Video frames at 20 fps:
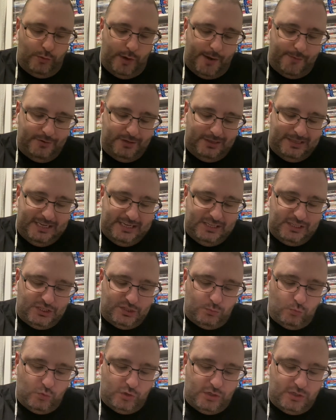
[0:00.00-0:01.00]

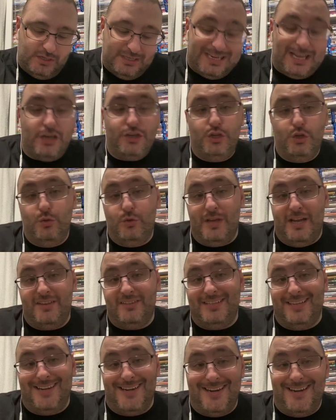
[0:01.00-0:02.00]
release was
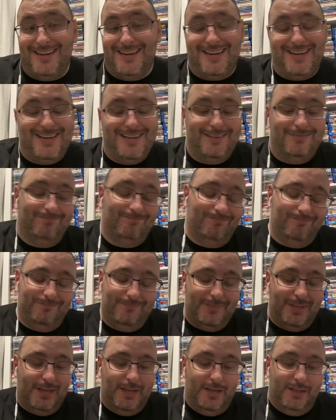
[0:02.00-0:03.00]
2009.
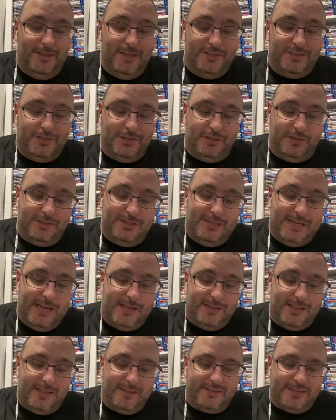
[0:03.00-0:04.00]
That's the only
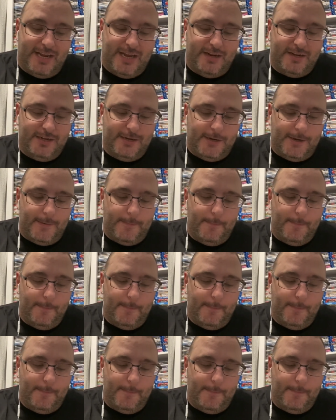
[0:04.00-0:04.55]
date that's on here.